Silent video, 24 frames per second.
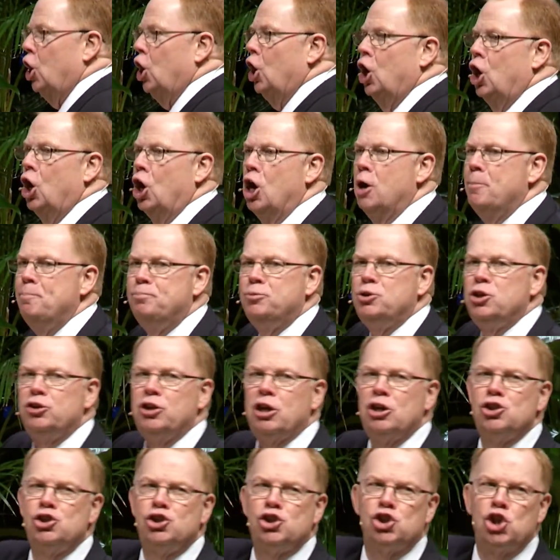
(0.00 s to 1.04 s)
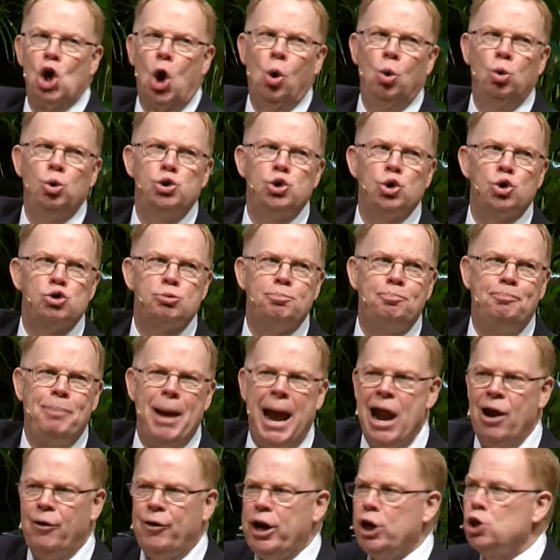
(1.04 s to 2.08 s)
up to the soldiers'
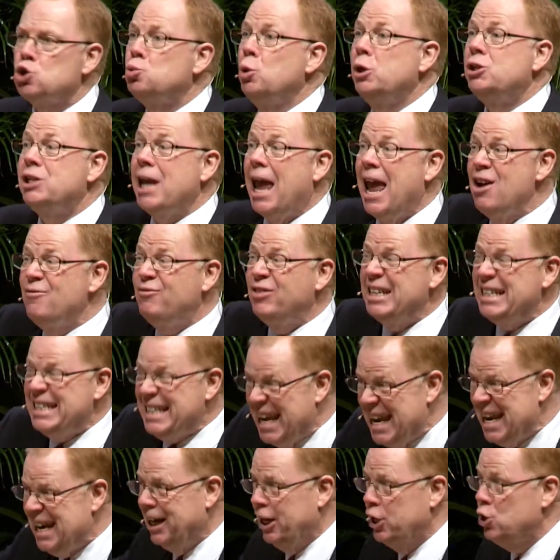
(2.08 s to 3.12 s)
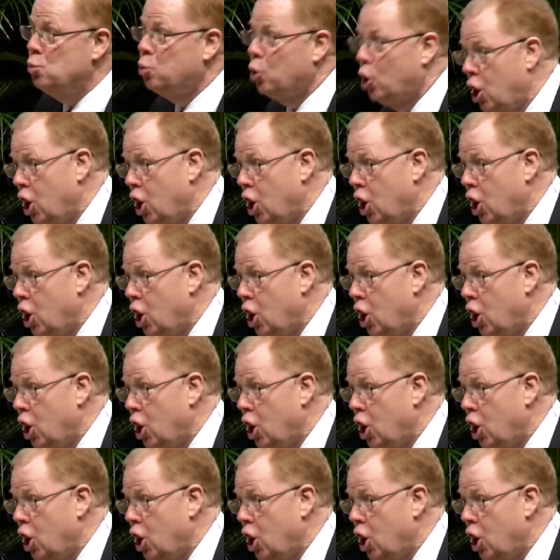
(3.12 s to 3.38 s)
barracks, which evidently were